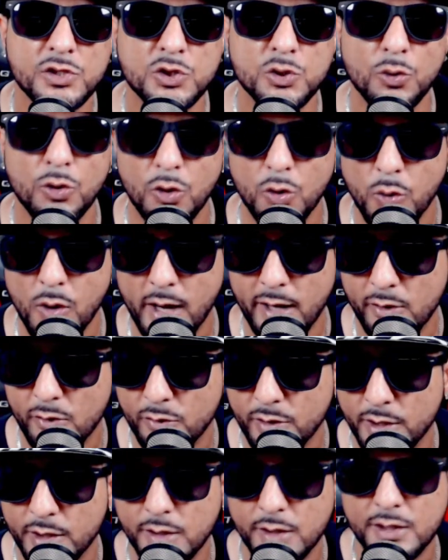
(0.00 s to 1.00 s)
to
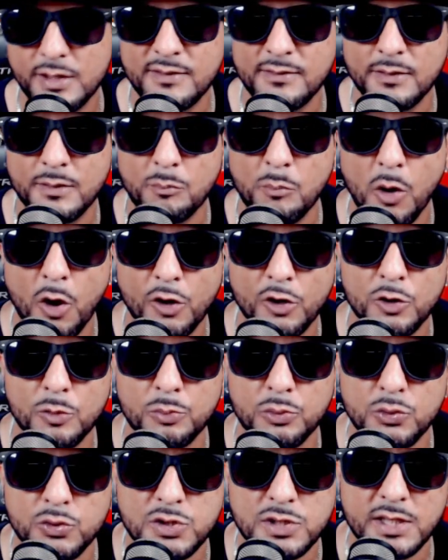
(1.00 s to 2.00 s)
acquiring
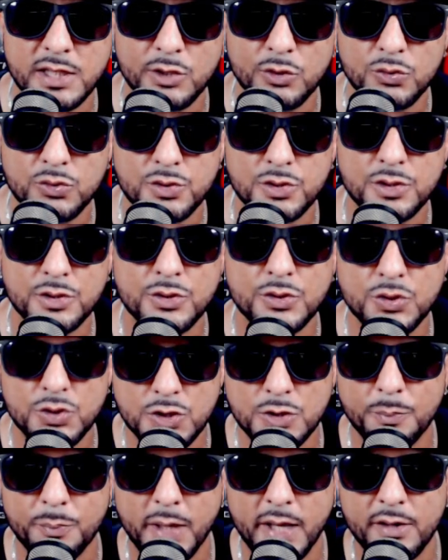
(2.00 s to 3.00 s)
markable skills
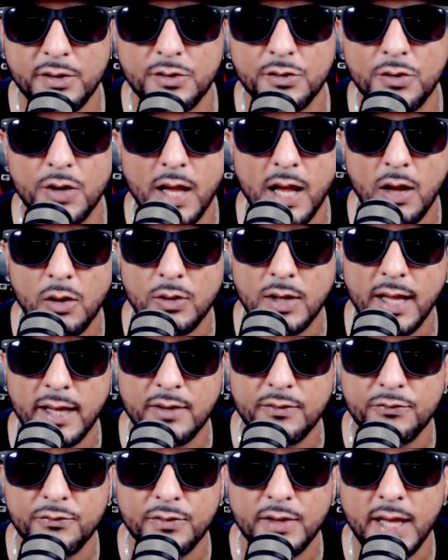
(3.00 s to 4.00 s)
to better our
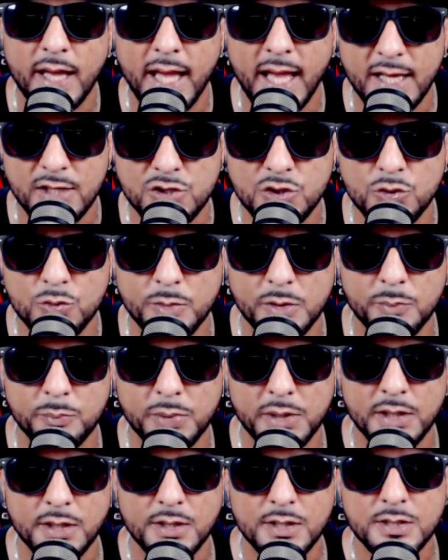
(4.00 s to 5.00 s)
life as human
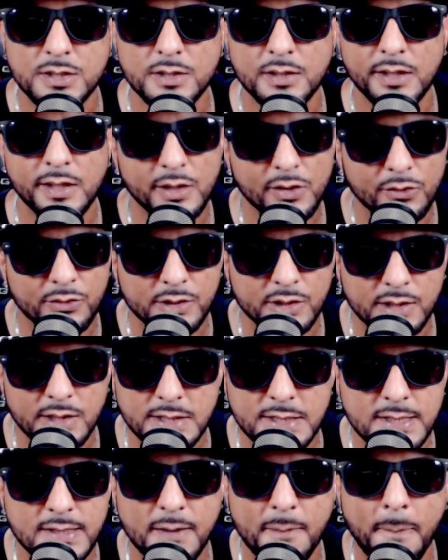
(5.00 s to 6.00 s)
beings here in
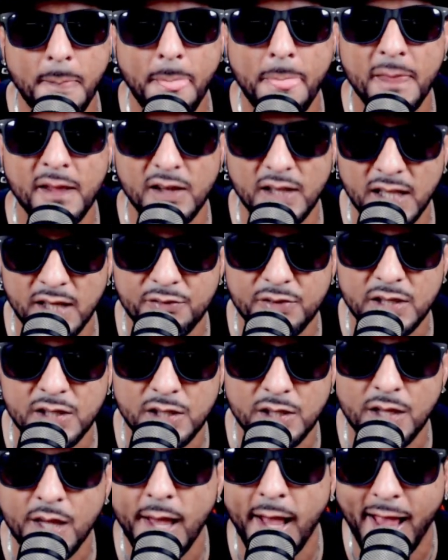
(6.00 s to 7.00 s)
this
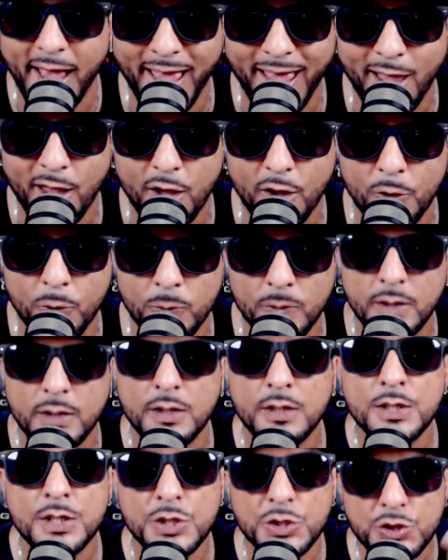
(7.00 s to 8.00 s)
living hell.
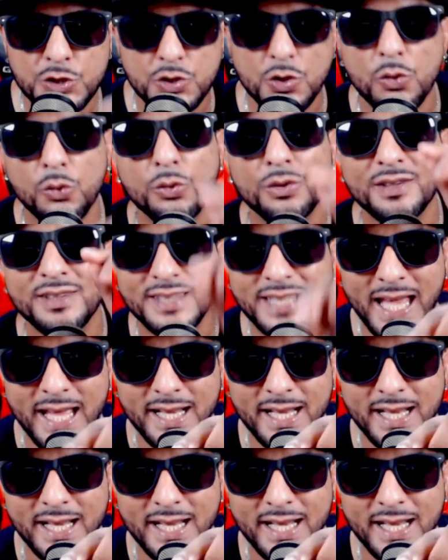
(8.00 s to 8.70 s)
So